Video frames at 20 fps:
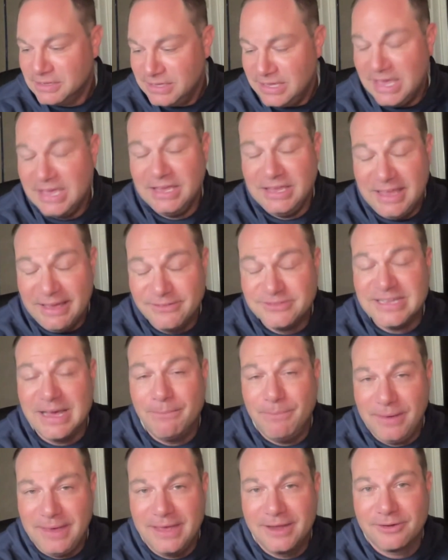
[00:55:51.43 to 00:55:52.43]
it gives that
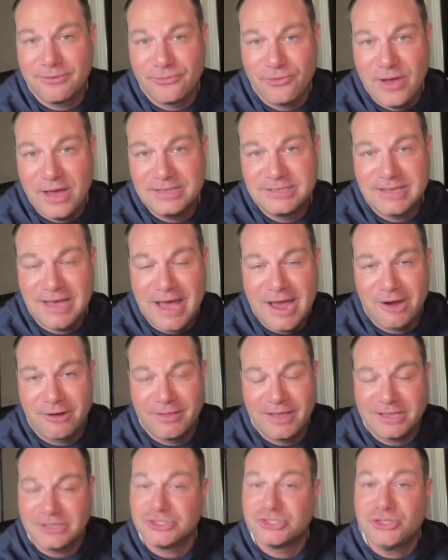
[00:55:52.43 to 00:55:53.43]
beginner fly tire
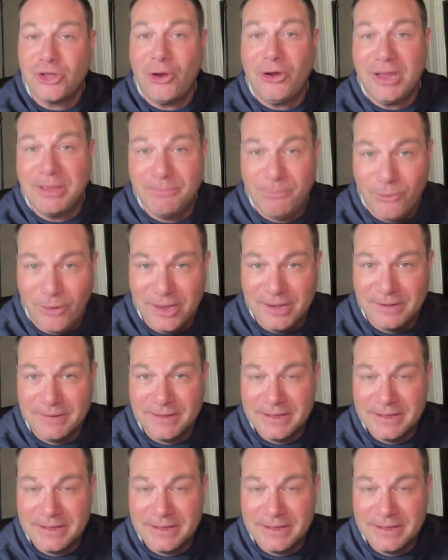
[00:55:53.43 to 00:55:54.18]
like a starting point.